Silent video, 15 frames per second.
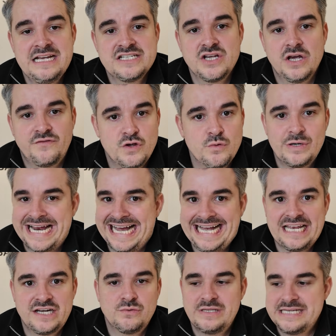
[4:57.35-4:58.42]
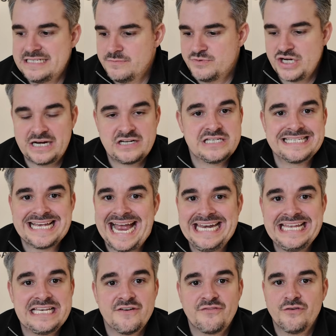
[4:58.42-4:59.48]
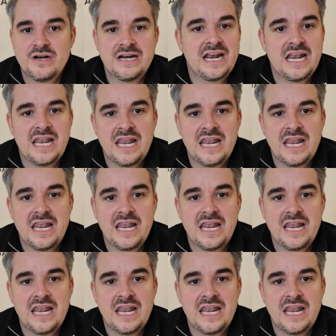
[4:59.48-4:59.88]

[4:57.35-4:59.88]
So if you would handle these objections any different,